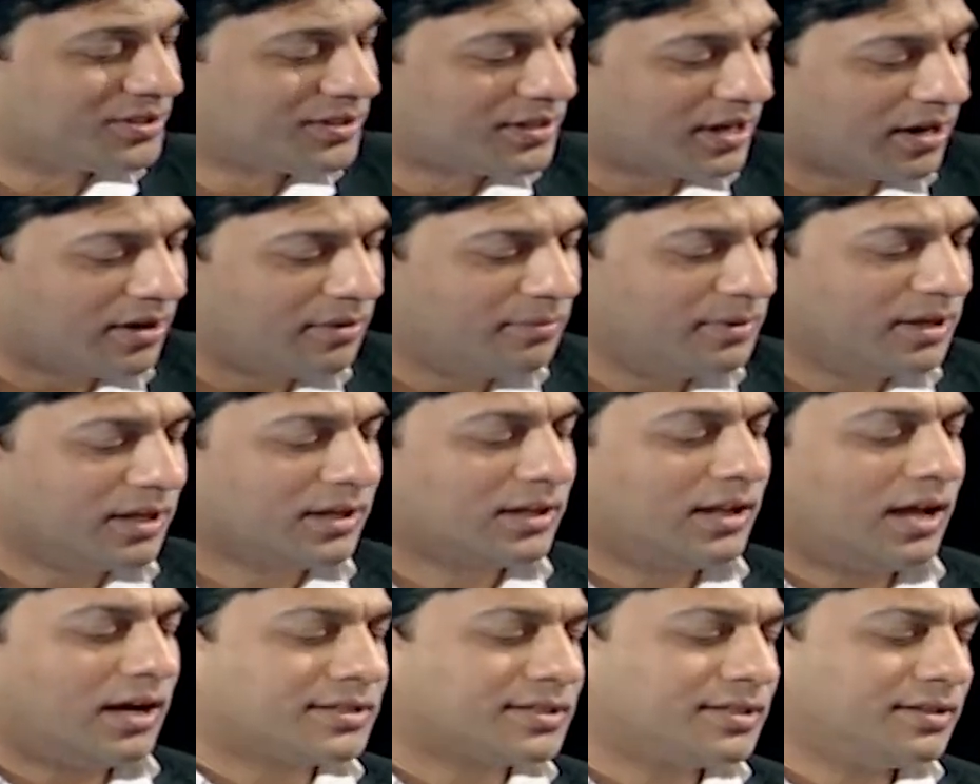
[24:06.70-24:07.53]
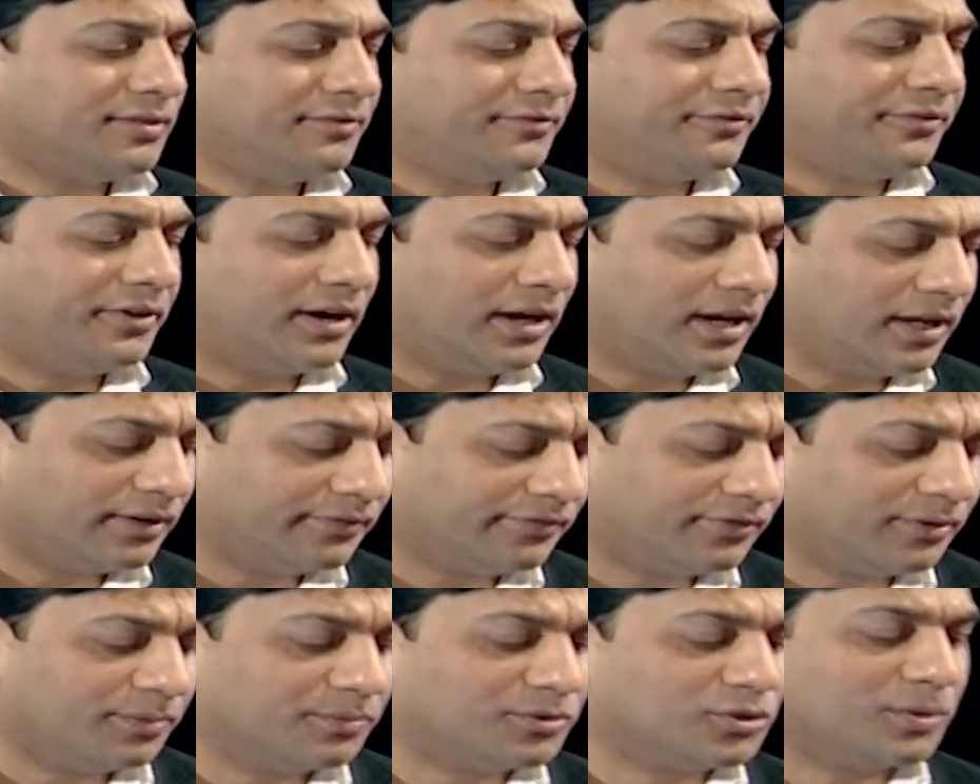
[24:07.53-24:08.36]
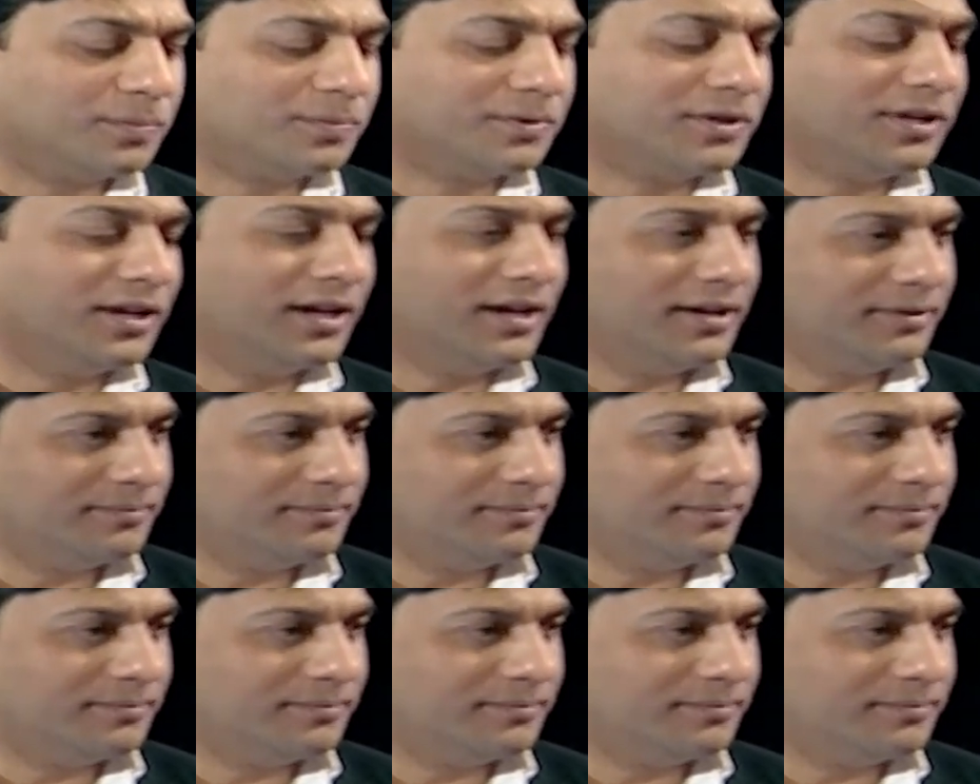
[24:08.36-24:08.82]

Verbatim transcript: Jeremy Clarkson fired from Top Gear?